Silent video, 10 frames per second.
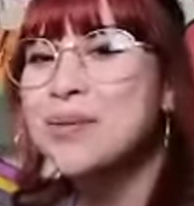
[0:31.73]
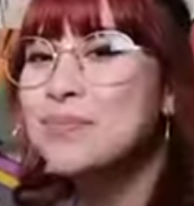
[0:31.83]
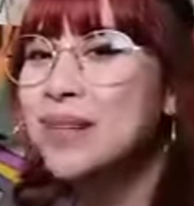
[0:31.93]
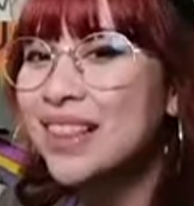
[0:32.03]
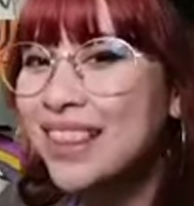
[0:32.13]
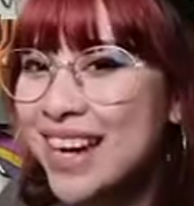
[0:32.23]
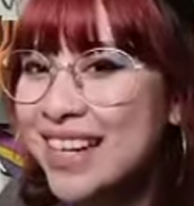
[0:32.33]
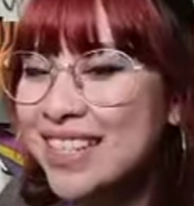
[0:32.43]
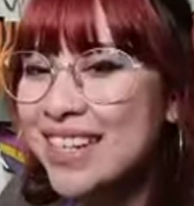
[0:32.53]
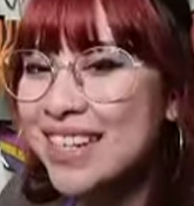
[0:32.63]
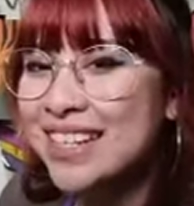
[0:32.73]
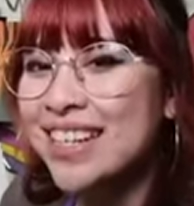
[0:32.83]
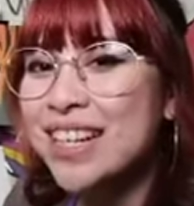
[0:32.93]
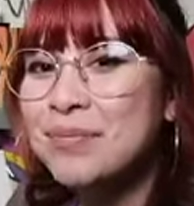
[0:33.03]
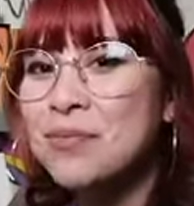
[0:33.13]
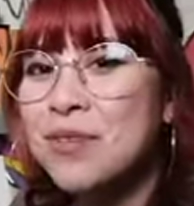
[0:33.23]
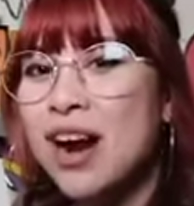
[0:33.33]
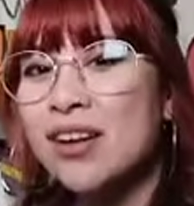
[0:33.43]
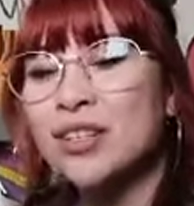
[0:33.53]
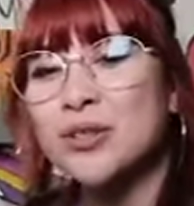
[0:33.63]
Belated Eid
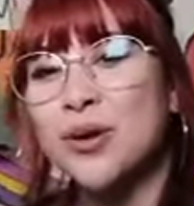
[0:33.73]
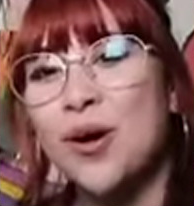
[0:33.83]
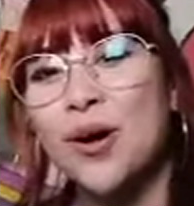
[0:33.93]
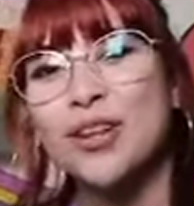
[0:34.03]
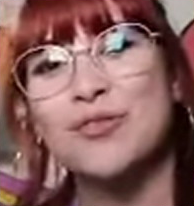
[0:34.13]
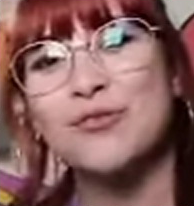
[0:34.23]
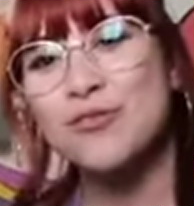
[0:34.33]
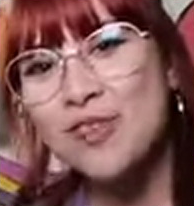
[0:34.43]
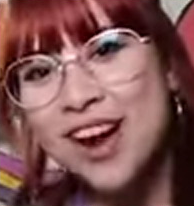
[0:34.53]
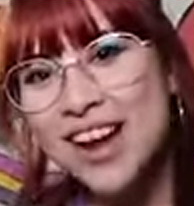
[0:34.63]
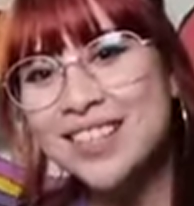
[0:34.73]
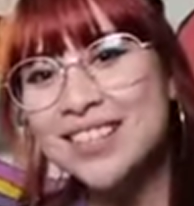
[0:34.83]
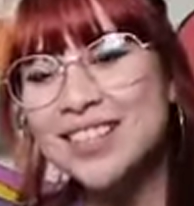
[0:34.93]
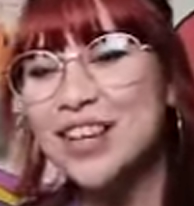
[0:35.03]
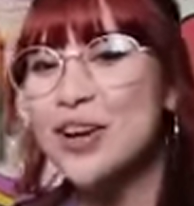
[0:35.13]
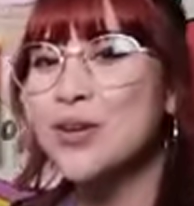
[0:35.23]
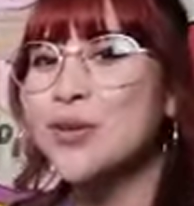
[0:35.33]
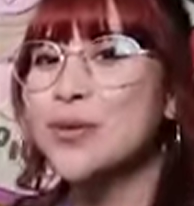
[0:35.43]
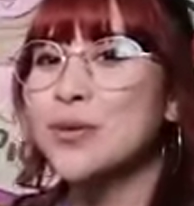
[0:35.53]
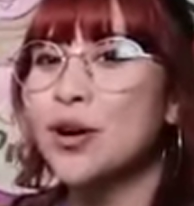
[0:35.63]
Mubarak to all our friends
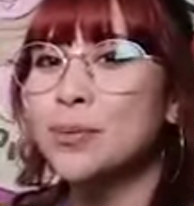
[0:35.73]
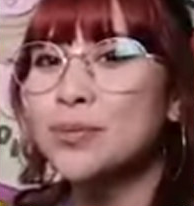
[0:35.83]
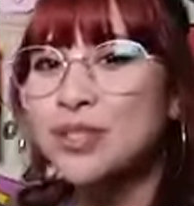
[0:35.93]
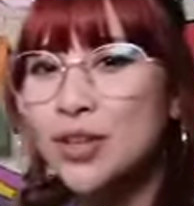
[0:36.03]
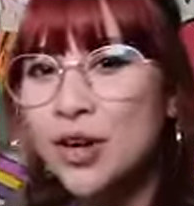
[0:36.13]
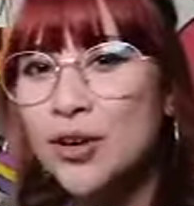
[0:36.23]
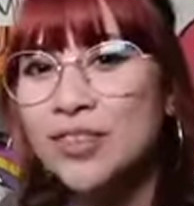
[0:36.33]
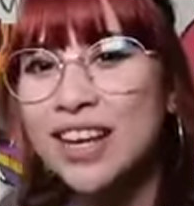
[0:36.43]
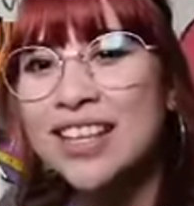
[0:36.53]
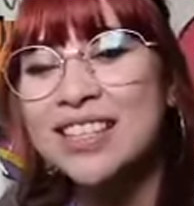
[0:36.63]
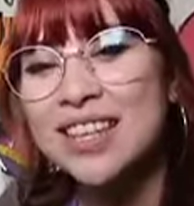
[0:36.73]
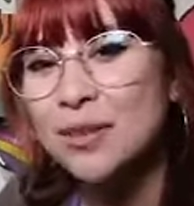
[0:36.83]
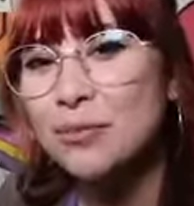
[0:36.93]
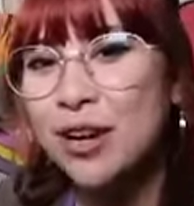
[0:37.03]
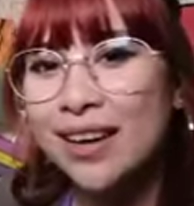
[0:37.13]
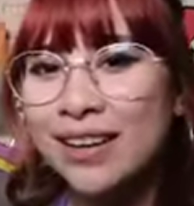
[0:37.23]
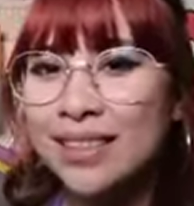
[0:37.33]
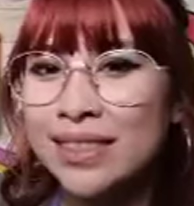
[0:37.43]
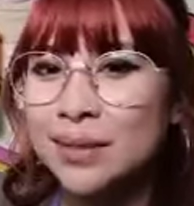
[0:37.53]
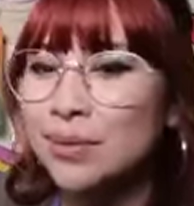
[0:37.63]
who observed and
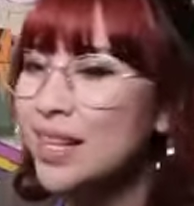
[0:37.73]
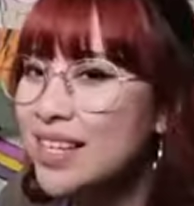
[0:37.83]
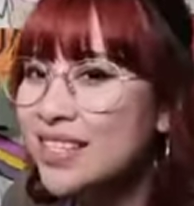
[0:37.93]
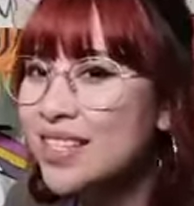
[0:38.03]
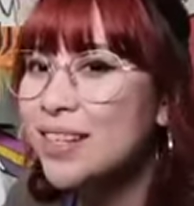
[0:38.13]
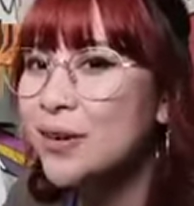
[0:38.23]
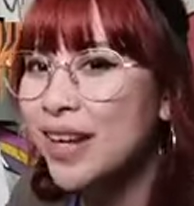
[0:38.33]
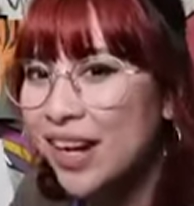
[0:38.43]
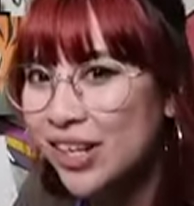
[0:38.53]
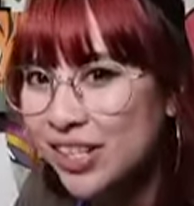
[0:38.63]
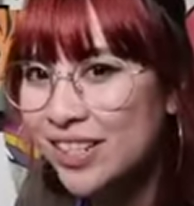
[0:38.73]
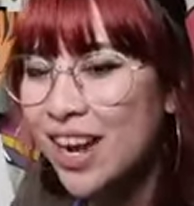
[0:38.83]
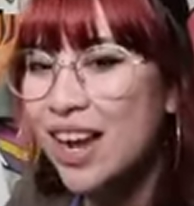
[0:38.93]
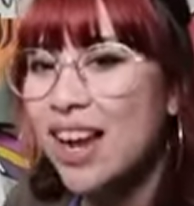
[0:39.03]
celebrated the blessed occasion.